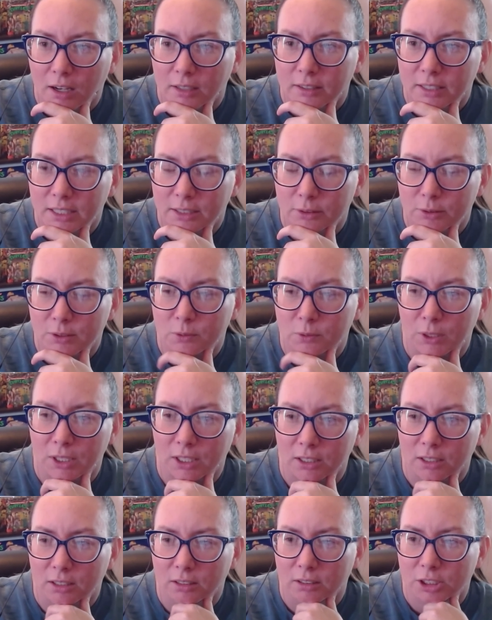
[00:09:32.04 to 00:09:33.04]
I think it was
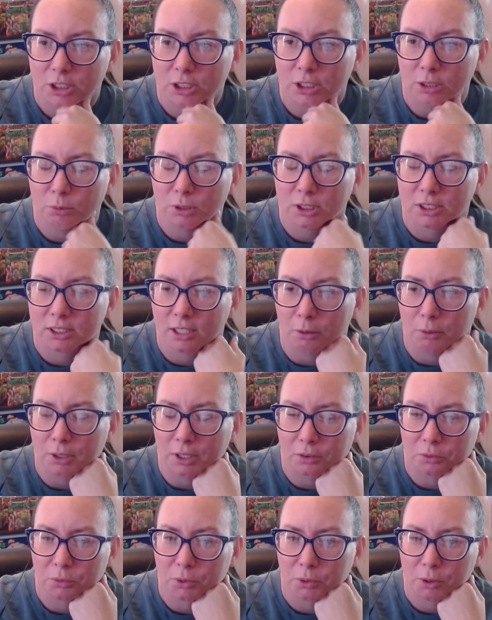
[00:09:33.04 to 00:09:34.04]
when she was
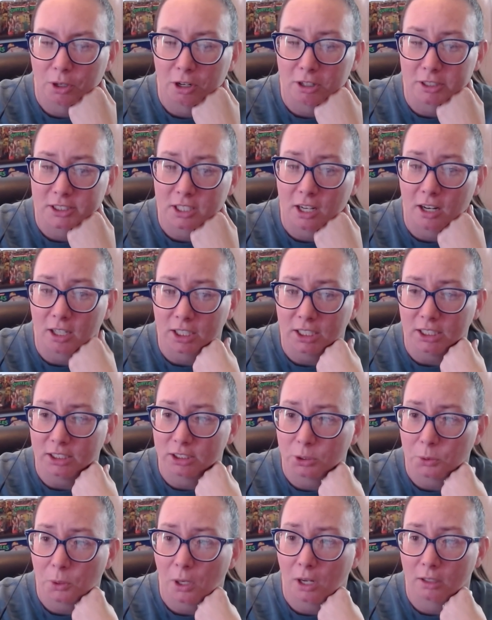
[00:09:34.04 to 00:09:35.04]
going through her talking
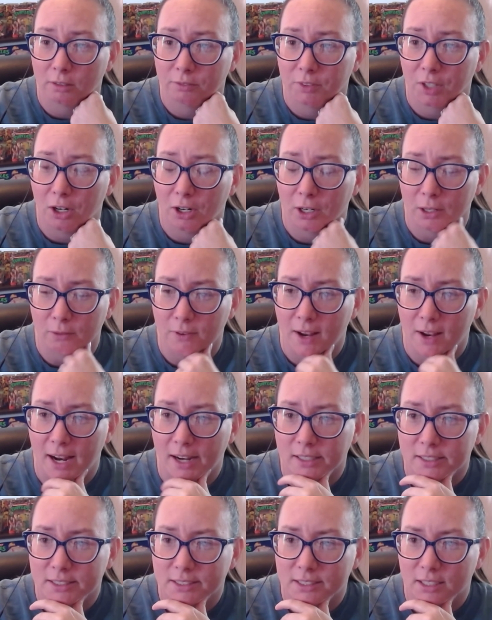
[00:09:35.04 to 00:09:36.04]
to all of the
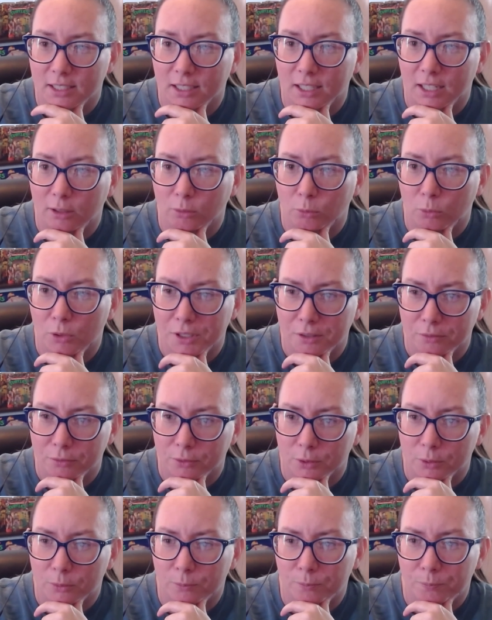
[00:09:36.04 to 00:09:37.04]
artifacts, and one of
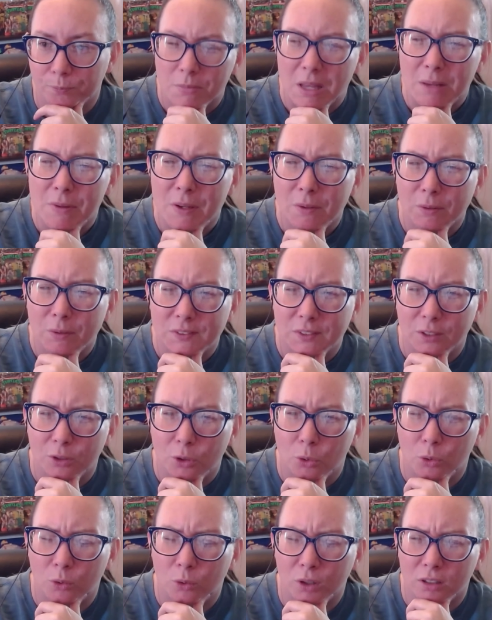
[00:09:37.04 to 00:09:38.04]
them, maybe it was the
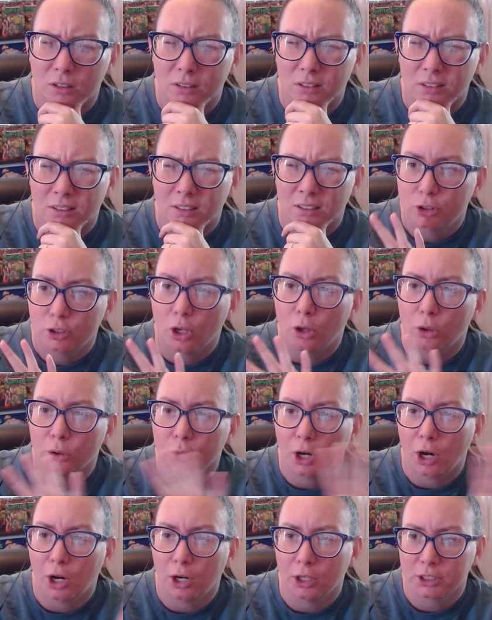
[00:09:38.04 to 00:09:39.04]
coral, told
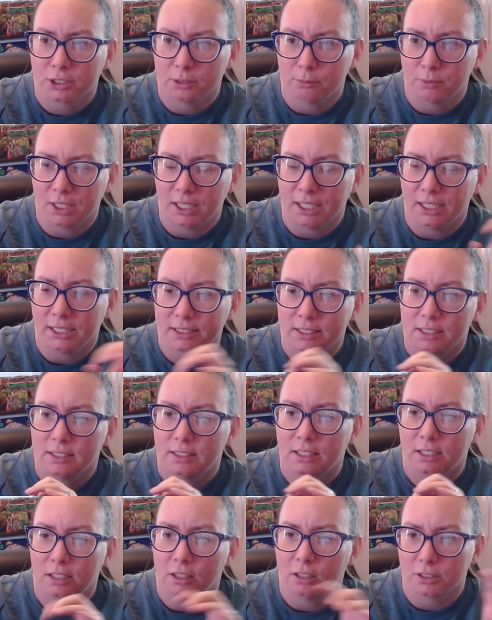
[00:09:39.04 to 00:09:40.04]
her some things, and
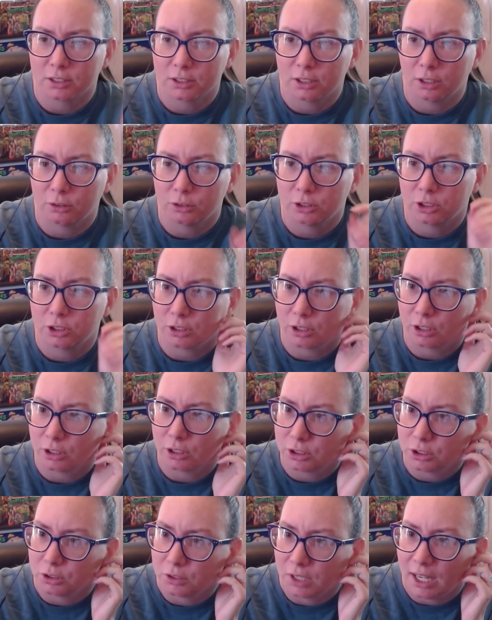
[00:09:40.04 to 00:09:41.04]
then also took her
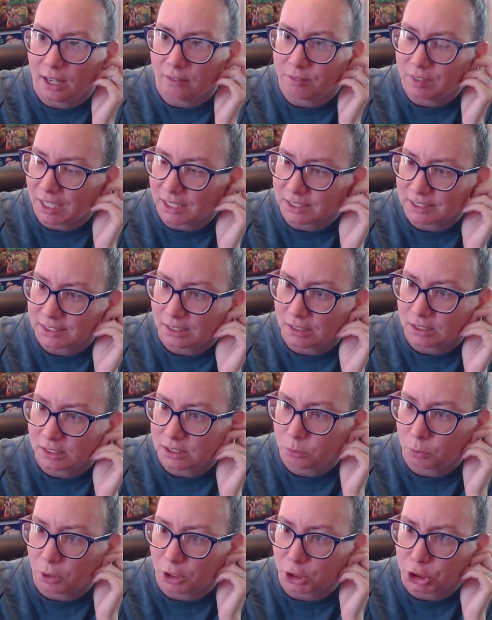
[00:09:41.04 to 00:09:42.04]
to the
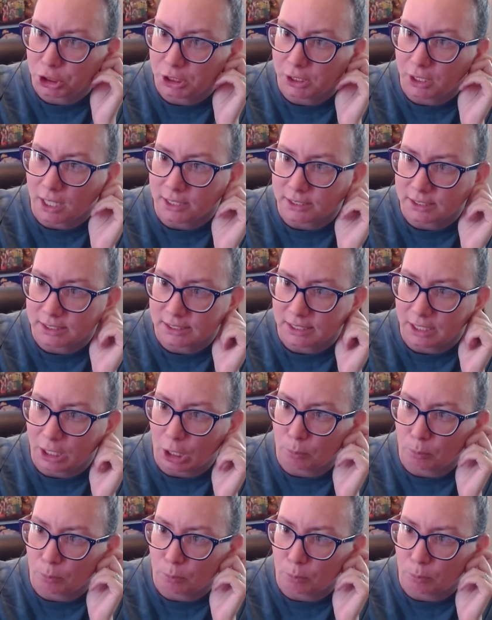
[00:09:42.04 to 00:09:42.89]
Evanescence, where she got to see her